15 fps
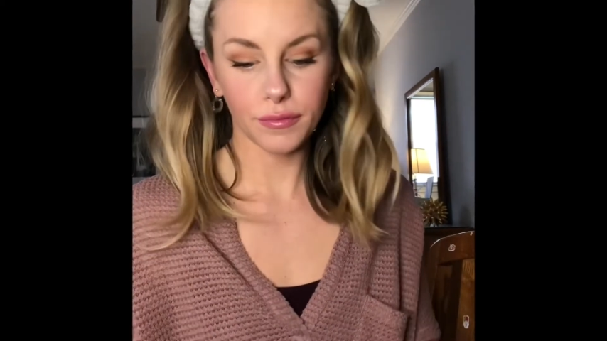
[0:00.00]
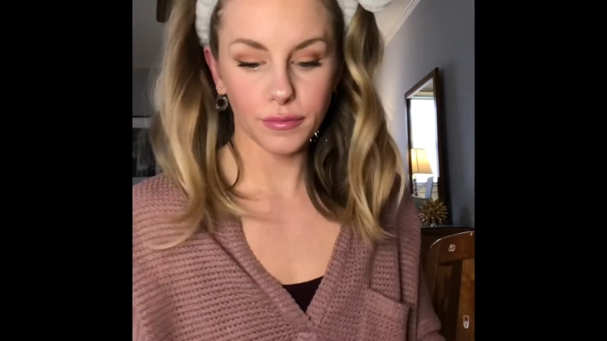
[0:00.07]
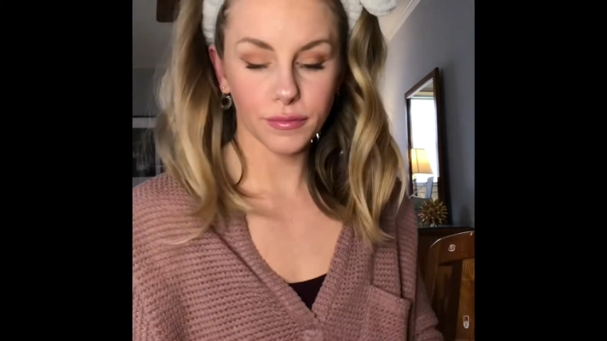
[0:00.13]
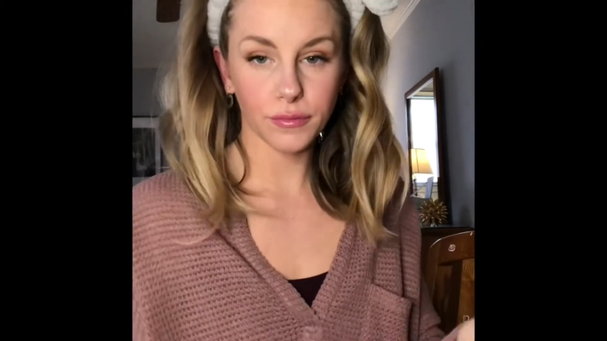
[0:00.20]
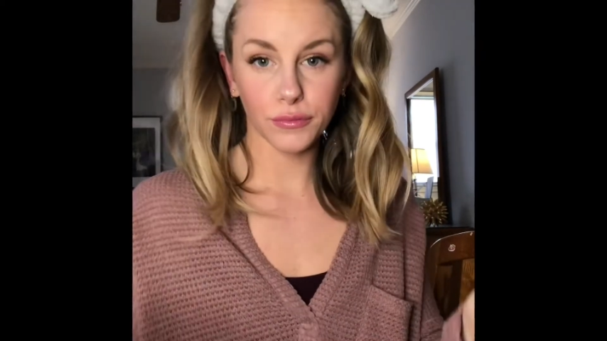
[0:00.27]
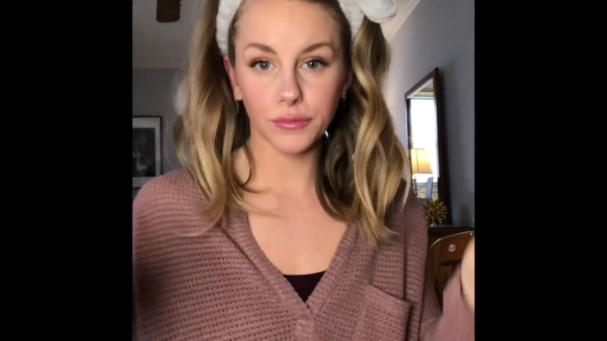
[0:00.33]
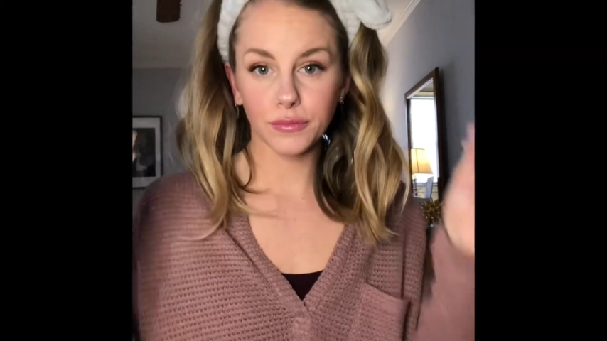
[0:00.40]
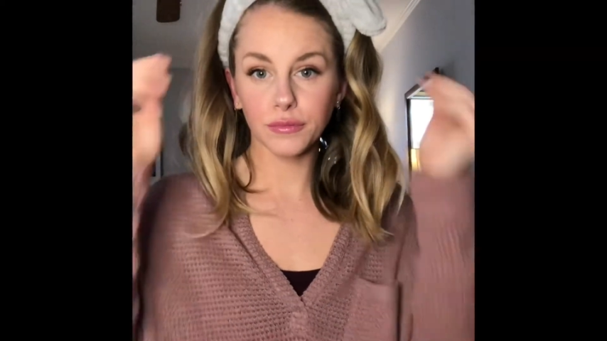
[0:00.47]

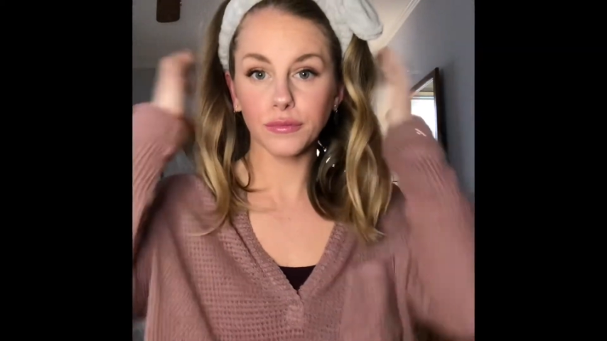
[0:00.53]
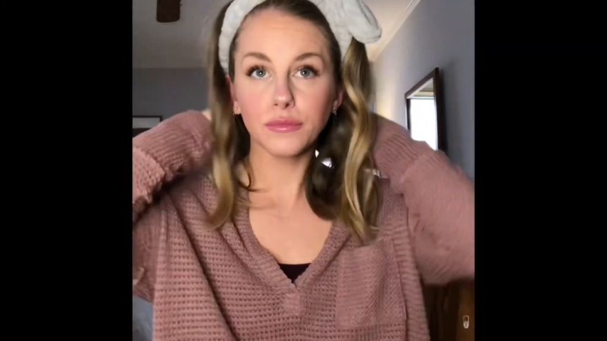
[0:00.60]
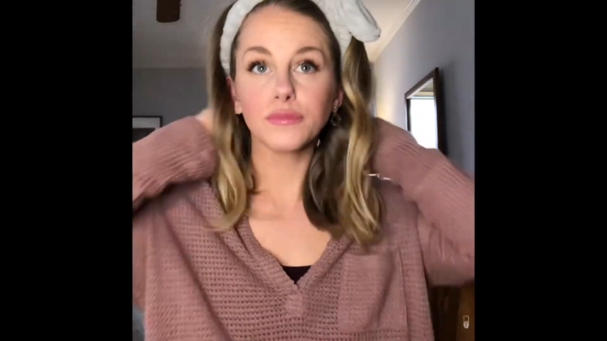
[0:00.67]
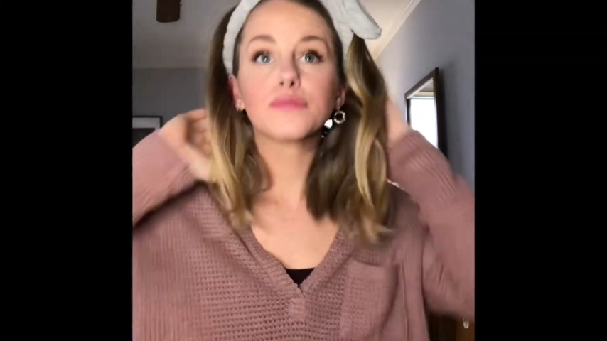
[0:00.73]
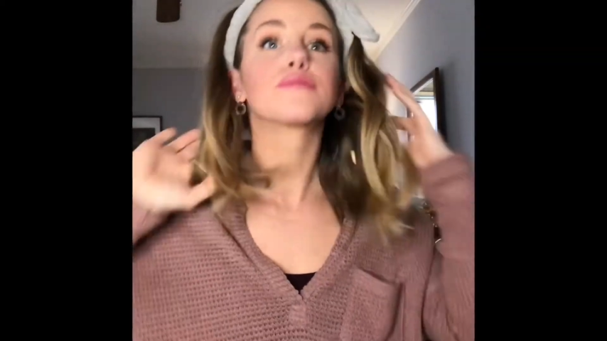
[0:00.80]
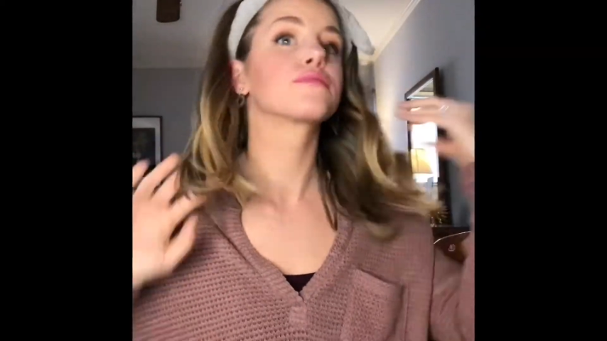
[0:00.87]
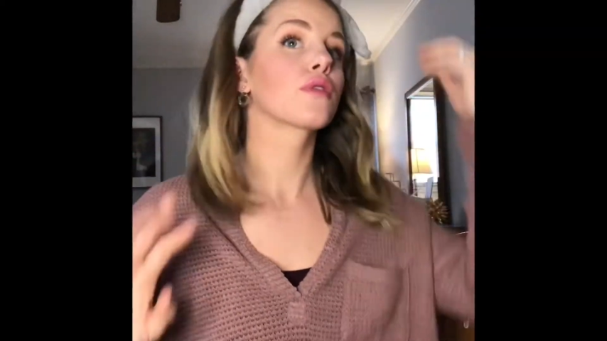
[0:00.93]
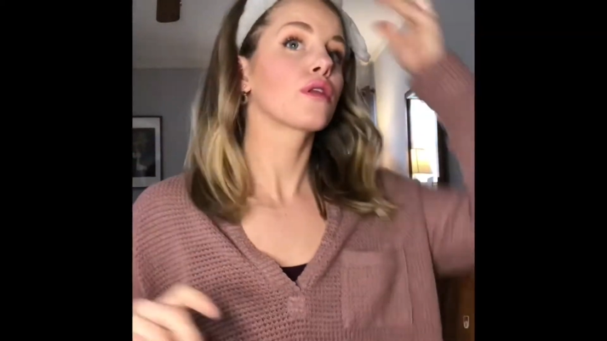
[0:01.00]
spray to
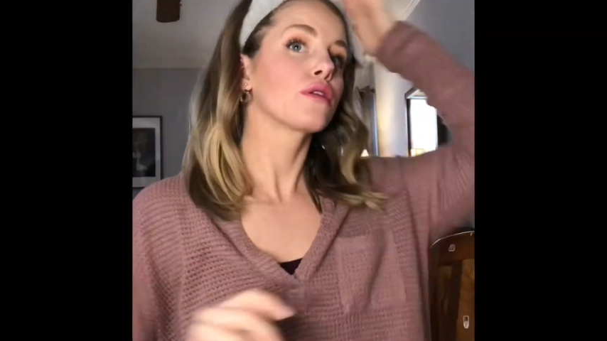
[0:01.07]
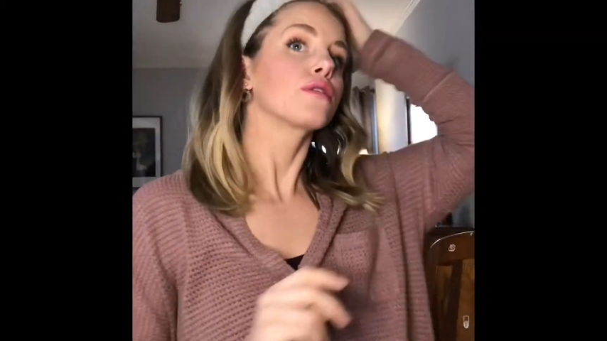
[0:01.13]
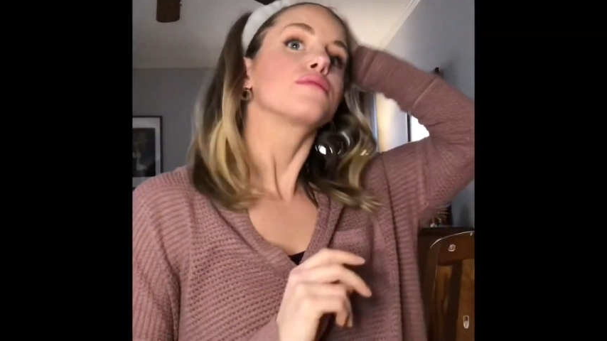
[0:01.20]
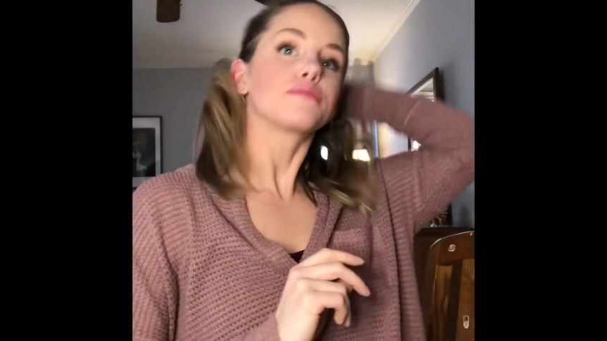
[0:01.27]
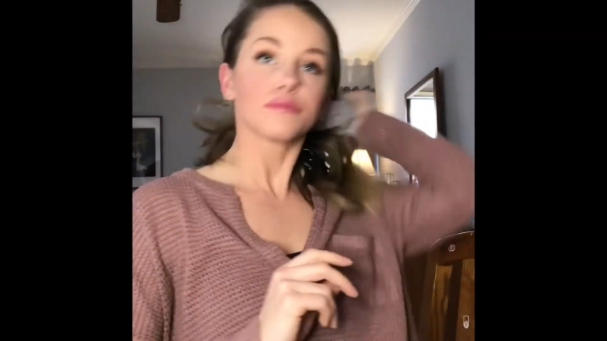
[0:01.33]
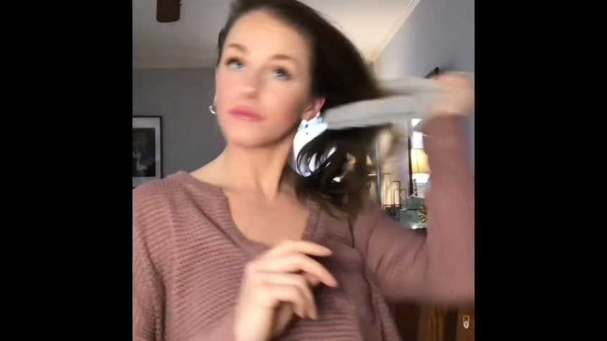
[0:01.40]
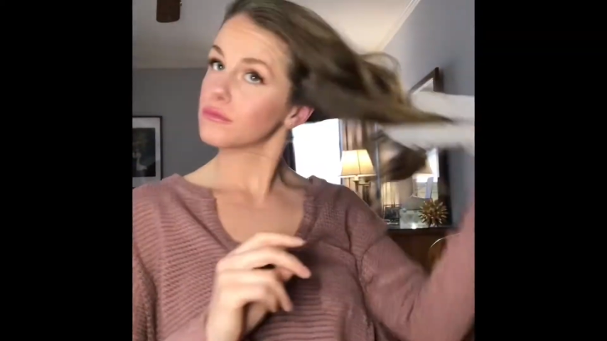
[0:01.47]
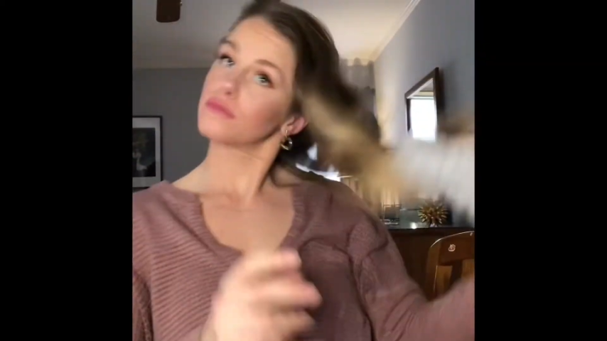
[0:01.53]
set your
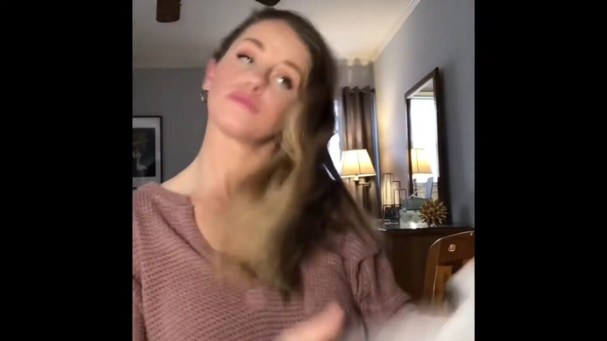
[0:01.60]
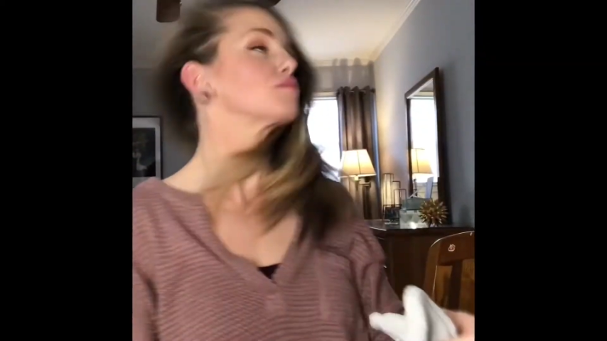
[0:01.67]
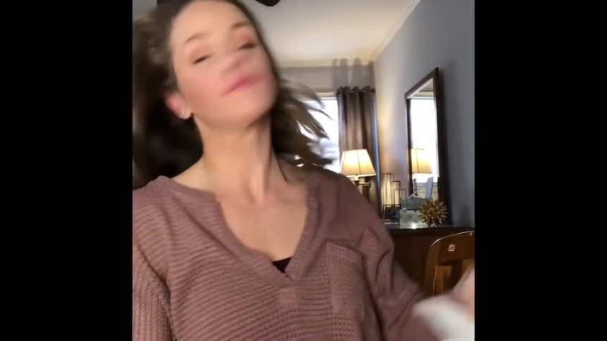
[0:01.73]
makeup